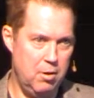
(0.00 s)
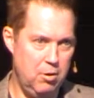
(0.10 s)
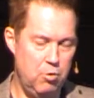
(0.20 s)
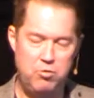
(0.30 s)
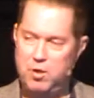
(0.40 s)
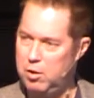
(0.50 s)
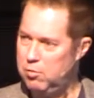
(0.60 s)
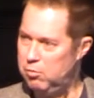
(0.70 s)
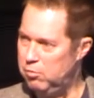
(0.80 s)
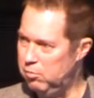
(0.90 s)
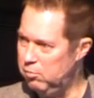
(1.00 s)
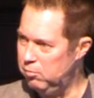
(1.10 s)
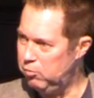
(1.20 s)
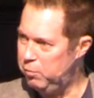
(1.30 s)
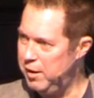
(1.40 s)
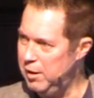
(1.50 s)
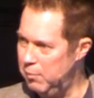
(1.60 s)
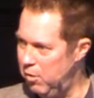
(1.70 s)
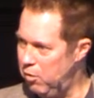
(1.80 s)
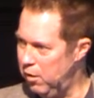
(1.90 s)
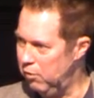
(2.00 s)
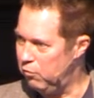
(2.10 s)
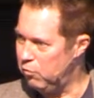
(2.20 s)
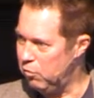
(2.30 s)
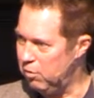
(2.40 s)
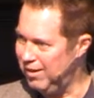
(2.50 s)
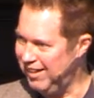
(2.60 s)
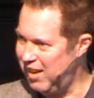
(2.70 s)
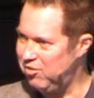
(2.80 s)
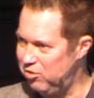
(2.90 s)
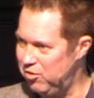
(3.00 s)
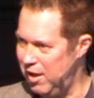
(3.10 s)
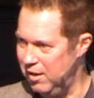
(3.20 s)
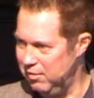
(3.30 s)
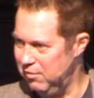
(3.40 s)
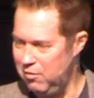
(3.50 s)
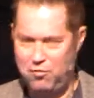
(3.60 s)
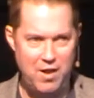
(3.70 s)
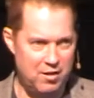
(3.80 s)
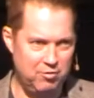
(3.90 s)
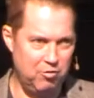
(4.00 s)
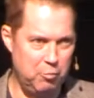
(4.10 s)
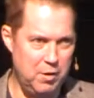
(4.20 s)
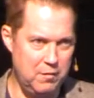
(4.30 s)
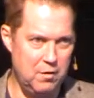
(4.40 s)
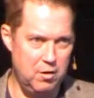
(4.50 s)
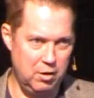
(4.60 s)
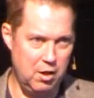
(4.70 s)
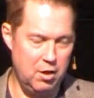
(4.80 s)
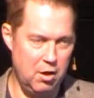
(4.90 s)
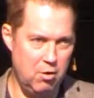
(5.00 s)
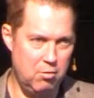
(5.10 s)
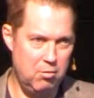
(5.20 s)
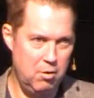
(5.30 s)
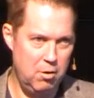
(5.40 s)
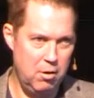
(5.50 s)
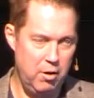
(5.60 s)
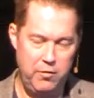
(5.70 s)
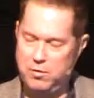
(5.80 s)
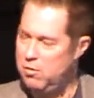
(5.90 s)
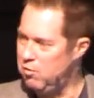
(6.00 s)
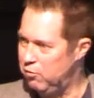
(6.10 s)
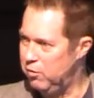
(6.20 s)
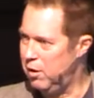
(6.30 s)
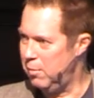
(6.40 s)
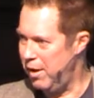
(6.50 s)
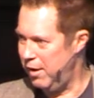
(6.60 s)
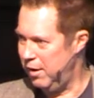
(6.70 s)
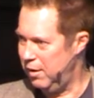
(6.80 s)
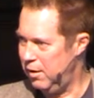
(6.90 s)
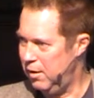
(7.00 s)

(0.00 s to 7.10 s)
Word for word: You set your speed limit thing for less than the fastest speed that you can go, and then you just forget about it.